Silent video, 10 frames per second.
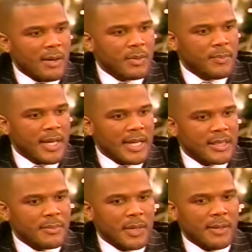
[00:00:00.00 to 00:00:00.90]
we met. I
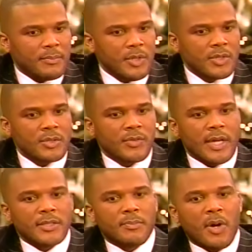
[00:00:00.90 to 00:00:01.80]
think my musical
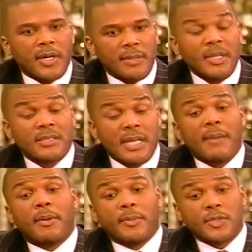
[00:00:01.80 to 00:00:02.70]
director brought him. He's now
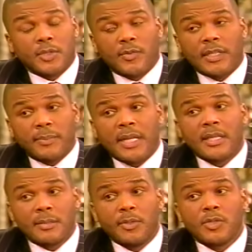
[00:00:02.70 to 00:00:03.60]
my musical director, but I
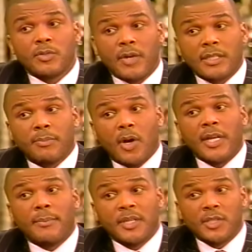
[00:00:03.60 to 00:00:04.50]
think the musical director brought
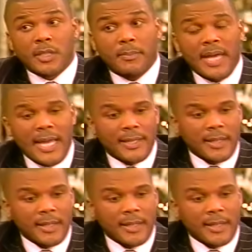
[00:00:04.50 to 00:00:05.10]
him into the band.